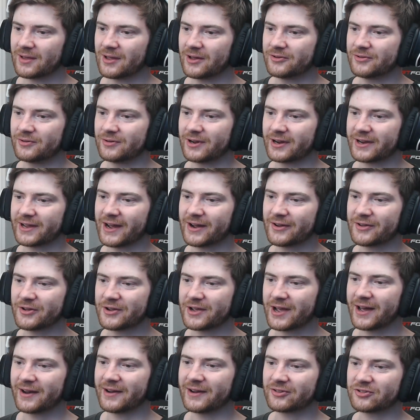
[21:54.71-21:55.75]
I do like how you
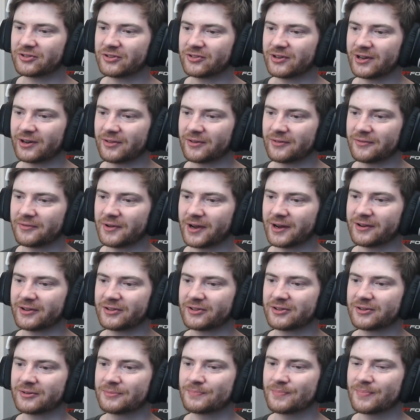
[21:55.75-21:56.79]
can actually tell the
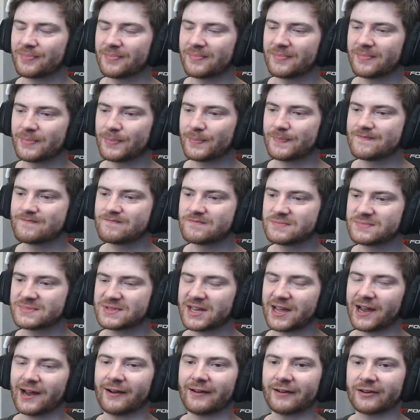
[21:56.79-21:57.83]
various
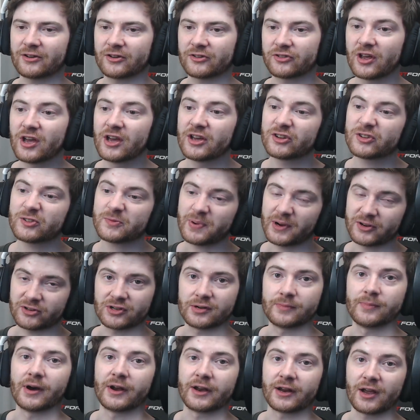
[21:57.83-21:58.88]
characters,
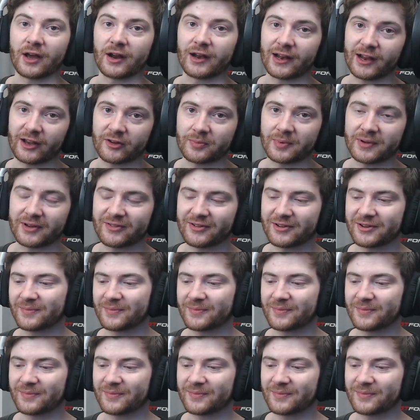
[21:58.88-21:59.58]
especially Bodyguardy, let's be